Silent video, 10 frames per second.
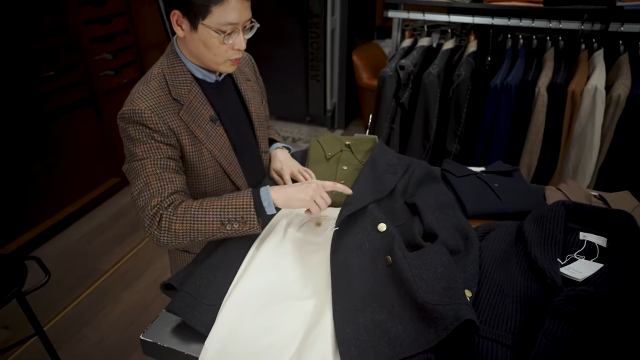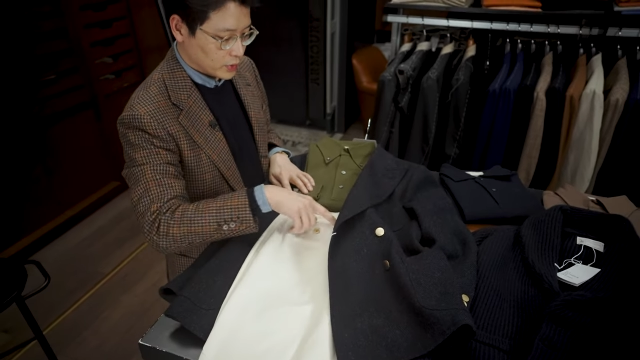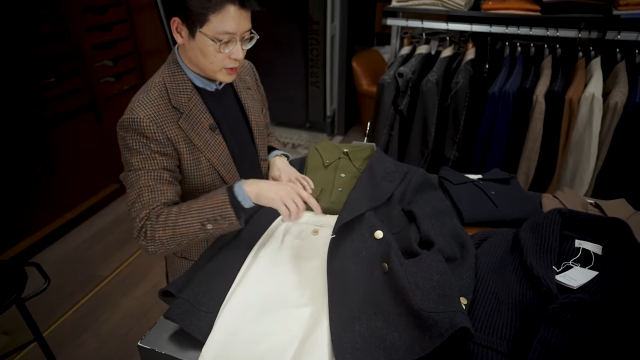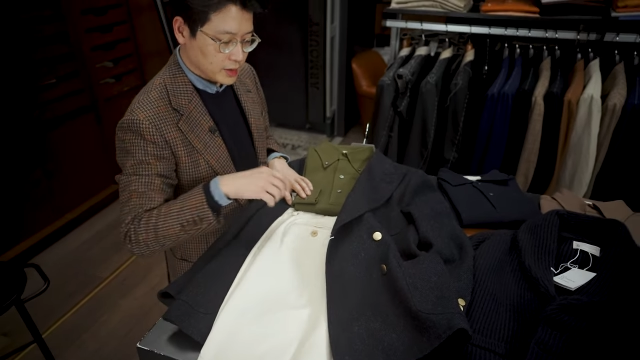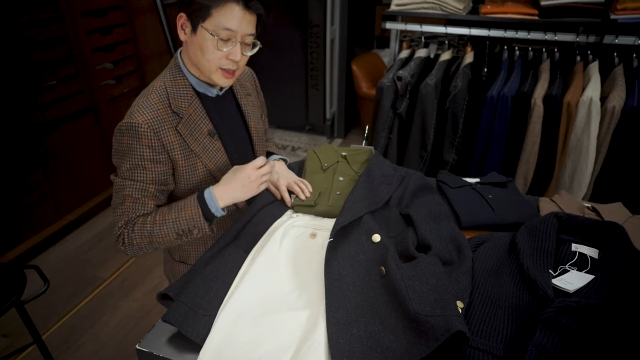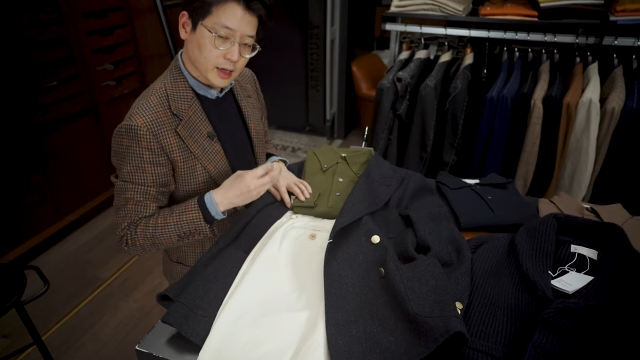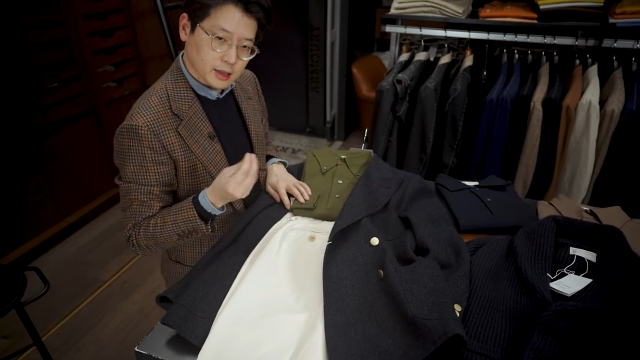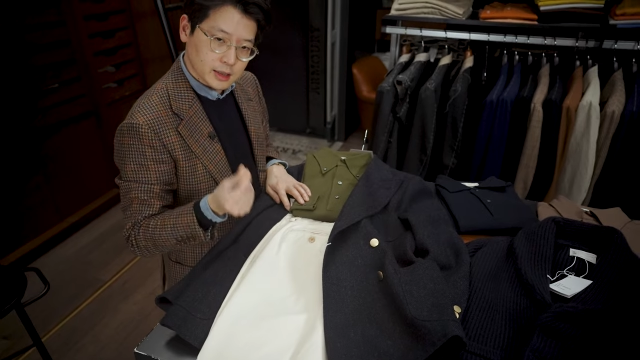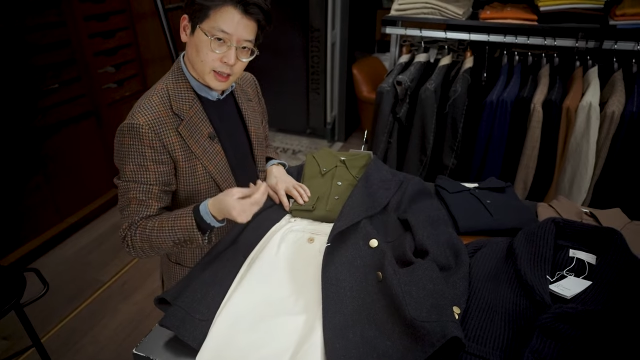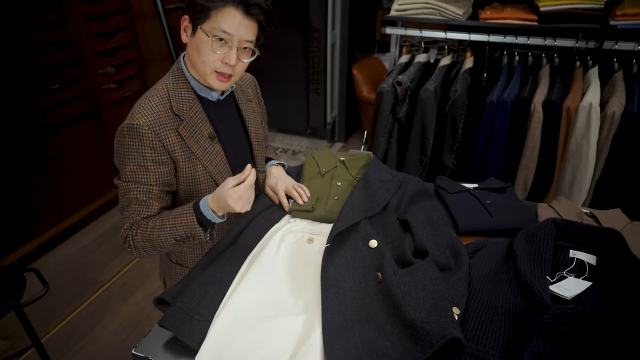with this kind
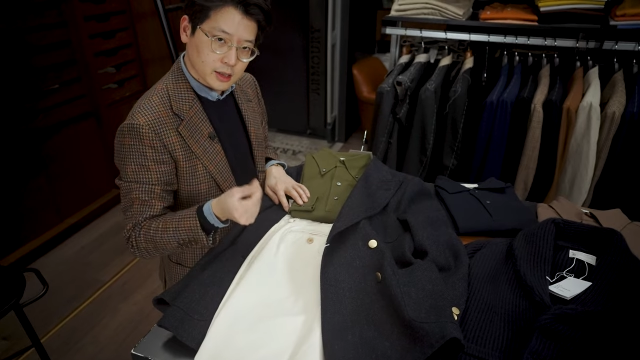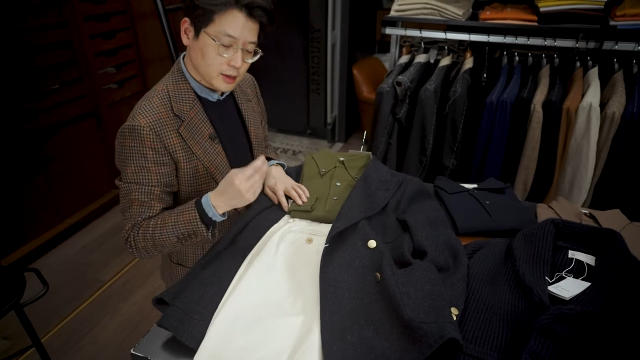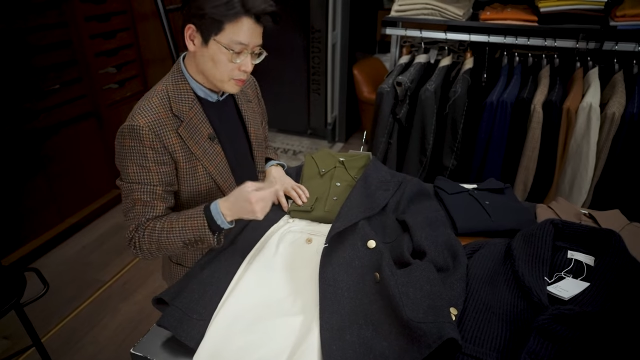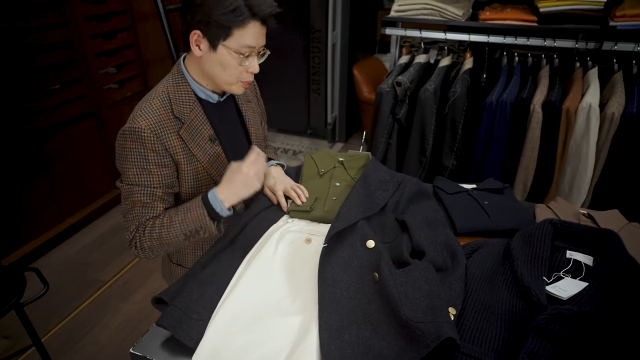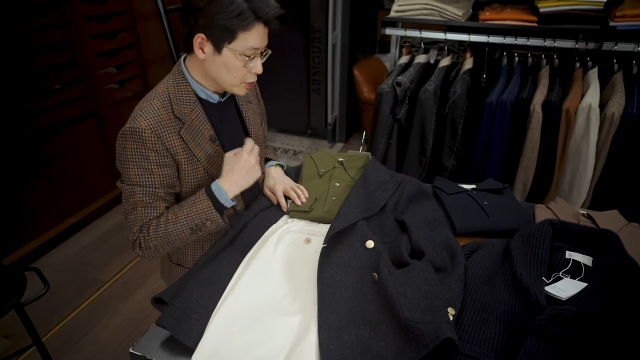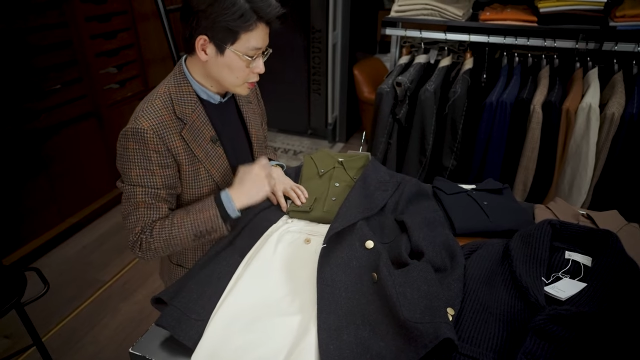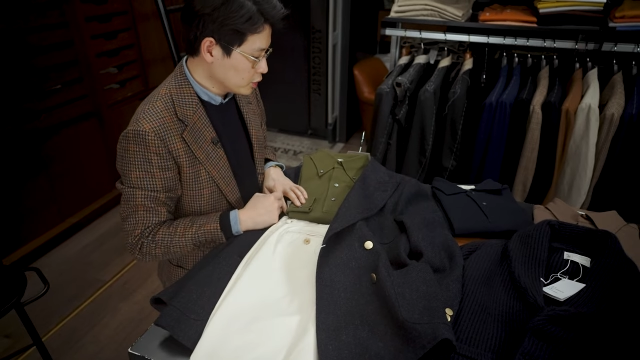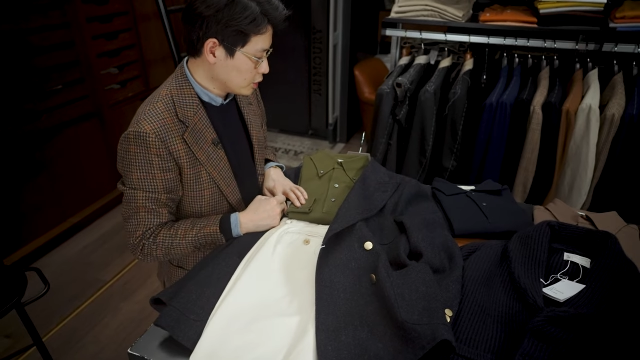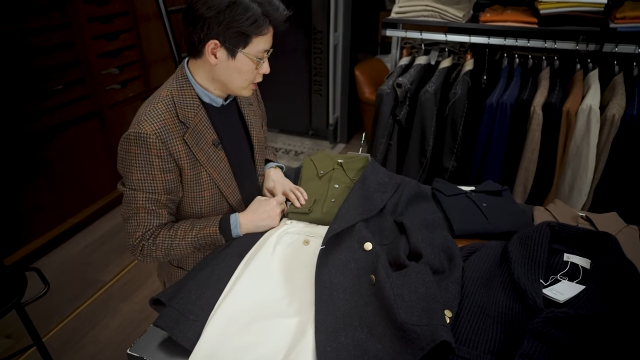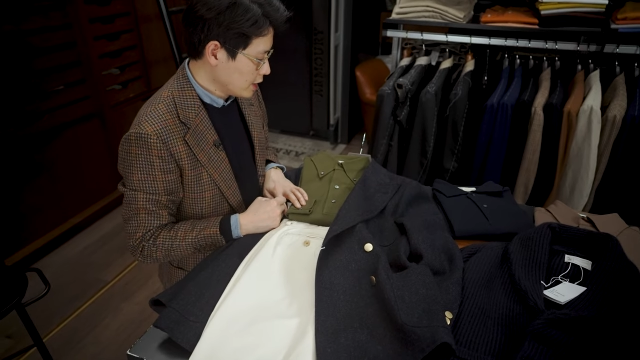of dusty
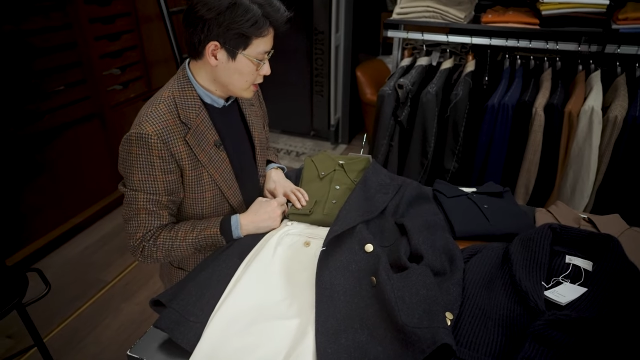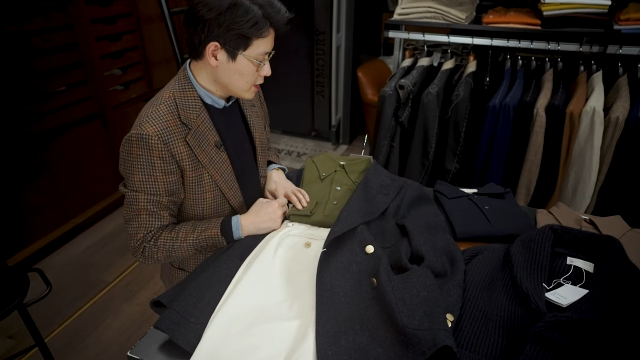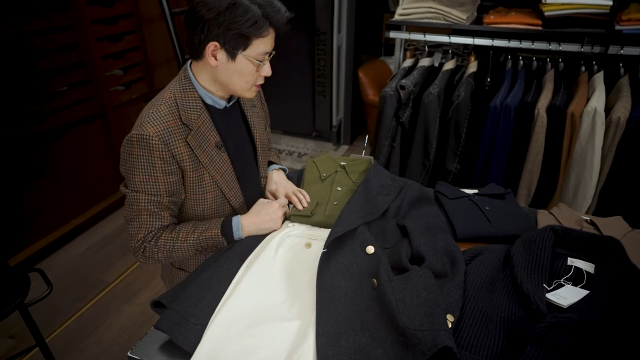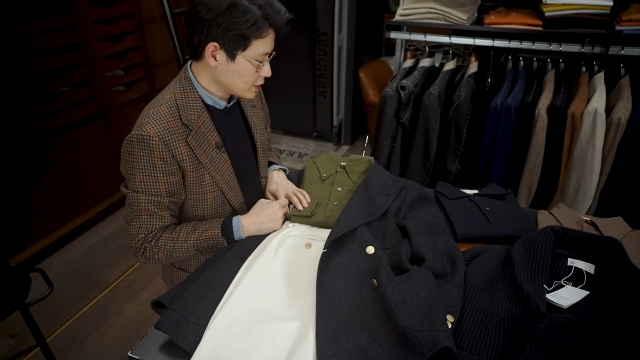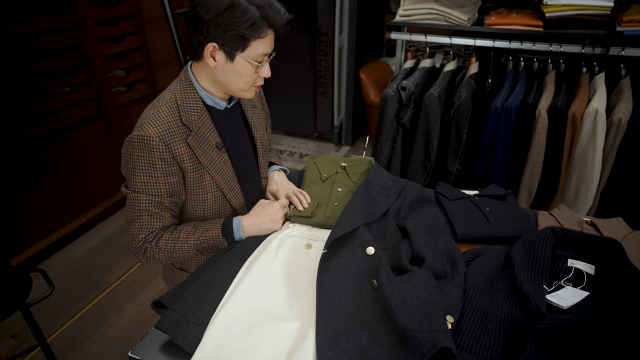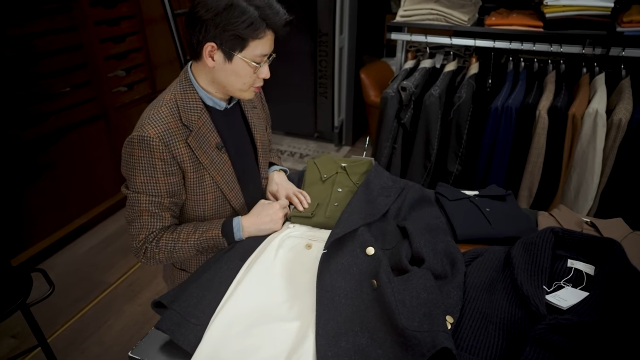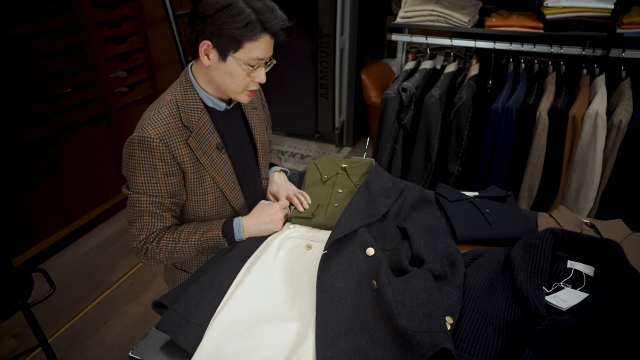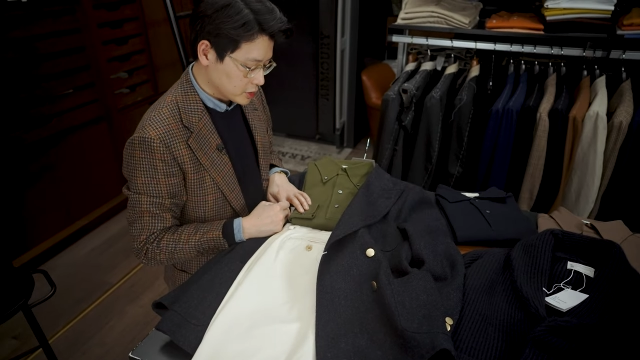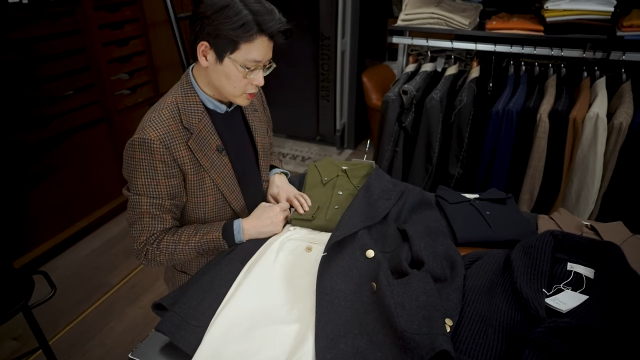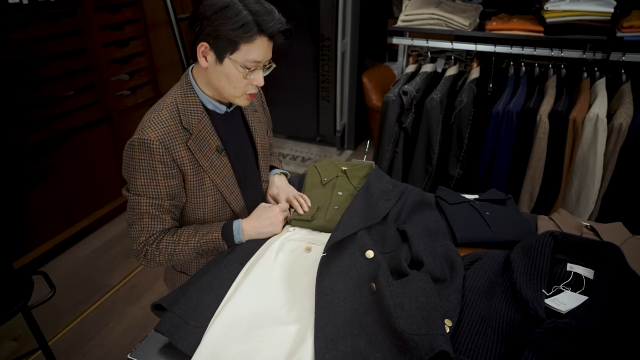blue in the
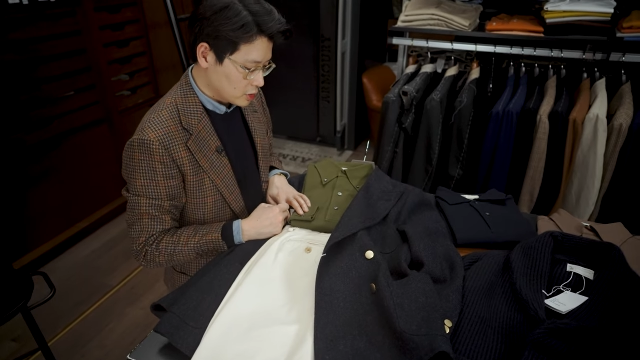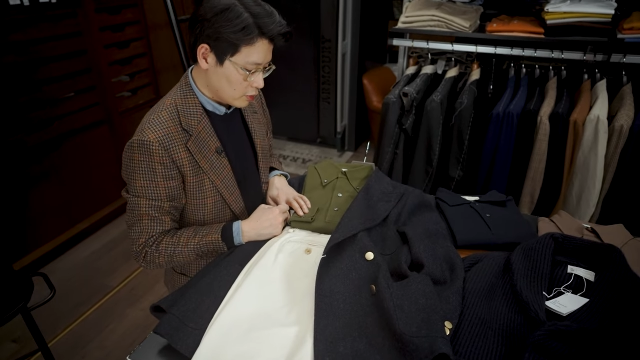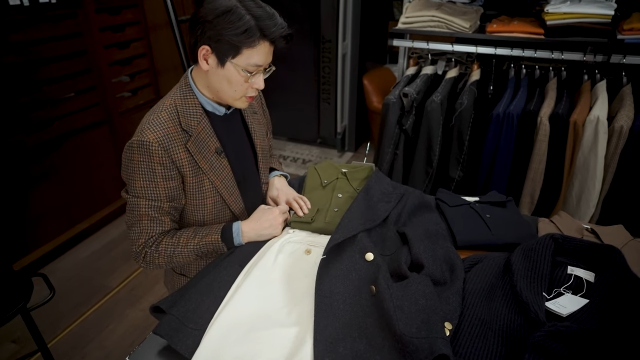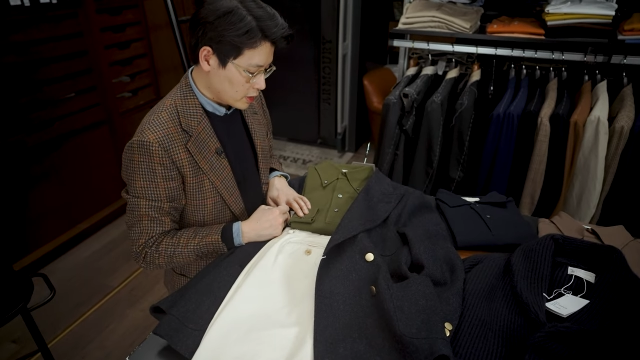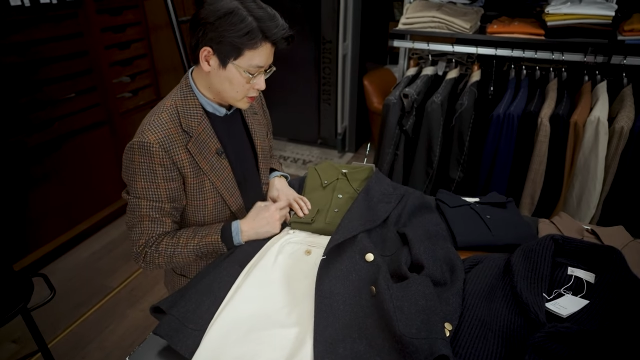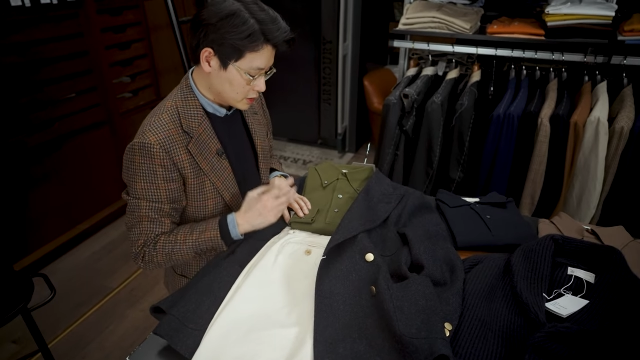double-breasted Uh,